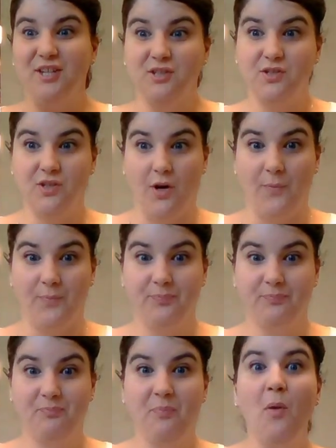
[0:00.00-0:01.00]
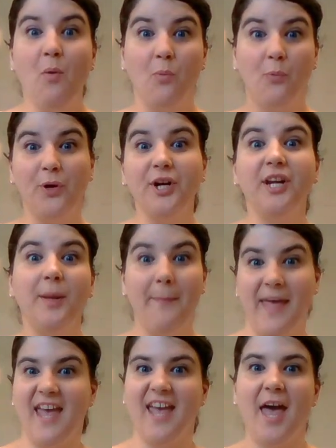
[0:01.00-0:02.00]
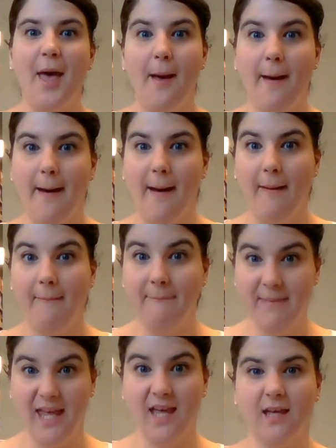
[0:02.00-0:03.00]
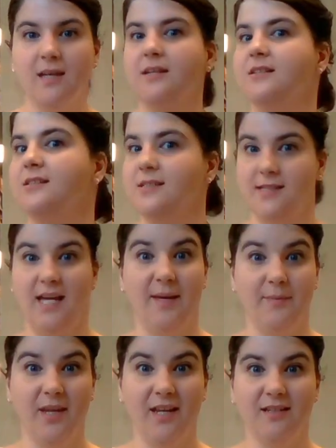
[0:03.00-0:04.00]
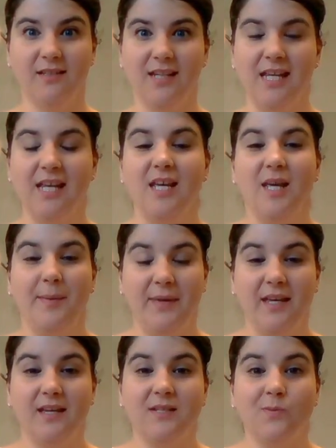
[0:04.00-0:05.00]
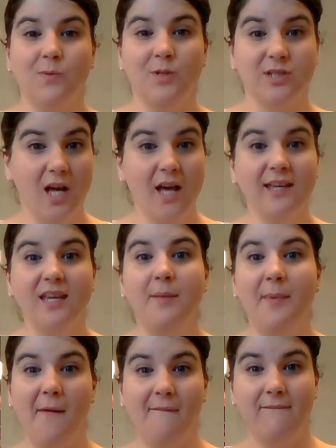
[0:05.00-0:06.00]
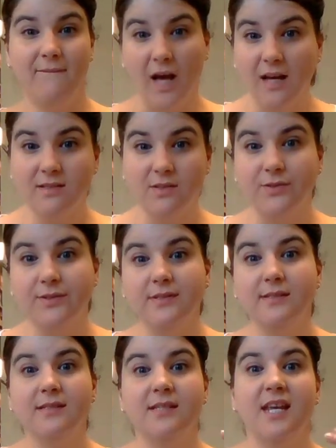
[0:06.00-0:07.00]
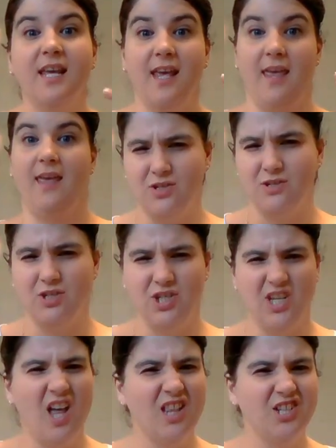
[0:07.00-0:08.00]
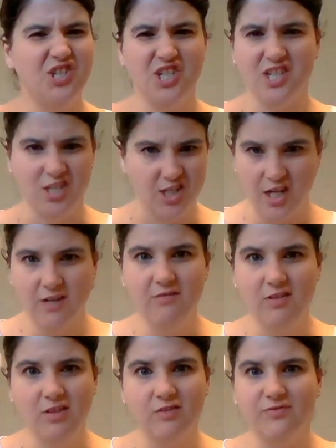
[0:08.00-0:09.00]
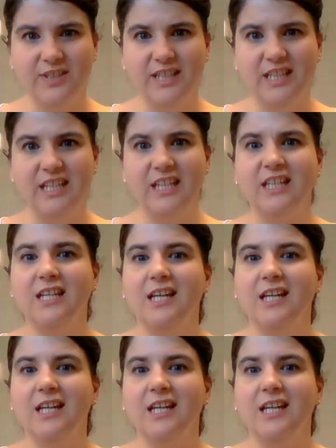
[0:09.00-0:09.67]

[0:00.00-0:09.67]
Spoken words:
So we're going to make a big timeline because when we're talking about fossils and geology in general, really,